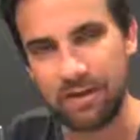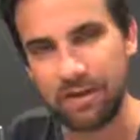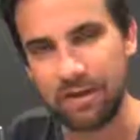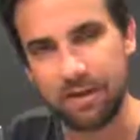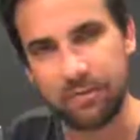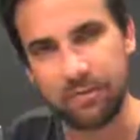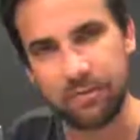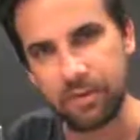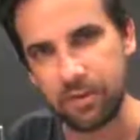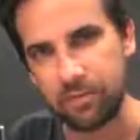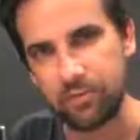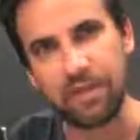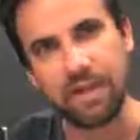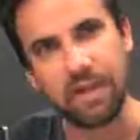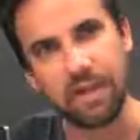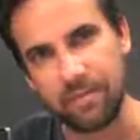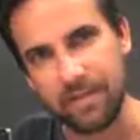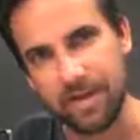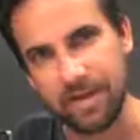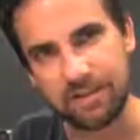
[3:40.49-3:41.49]
clip and you
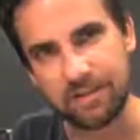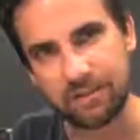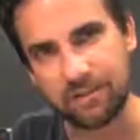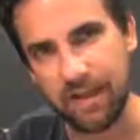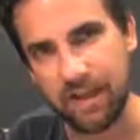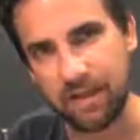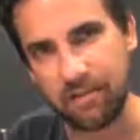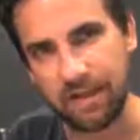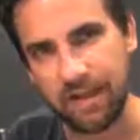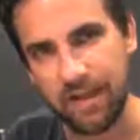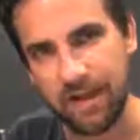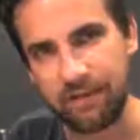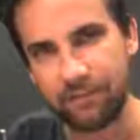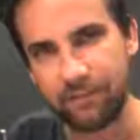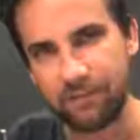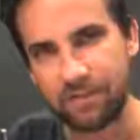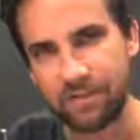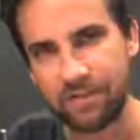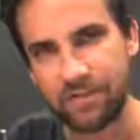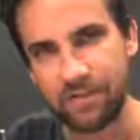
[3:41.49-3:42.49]
play it back to family
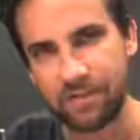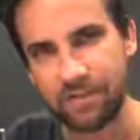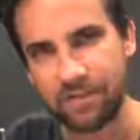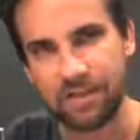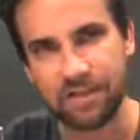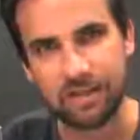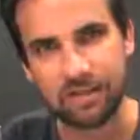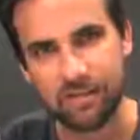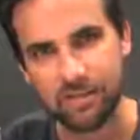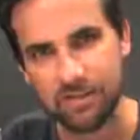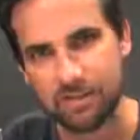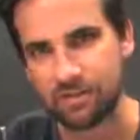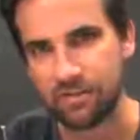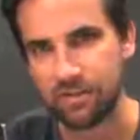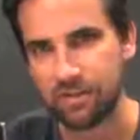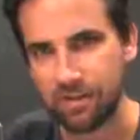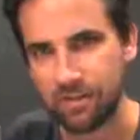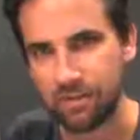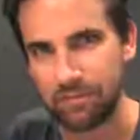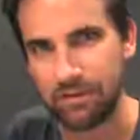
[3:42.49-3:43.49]
afterwards on the television or
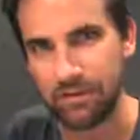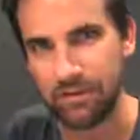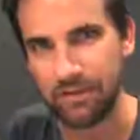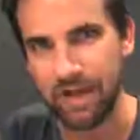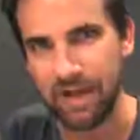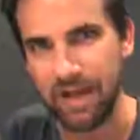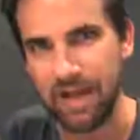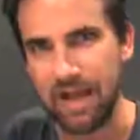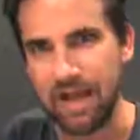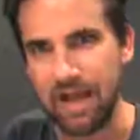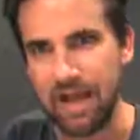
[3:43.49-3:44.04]
on the computer,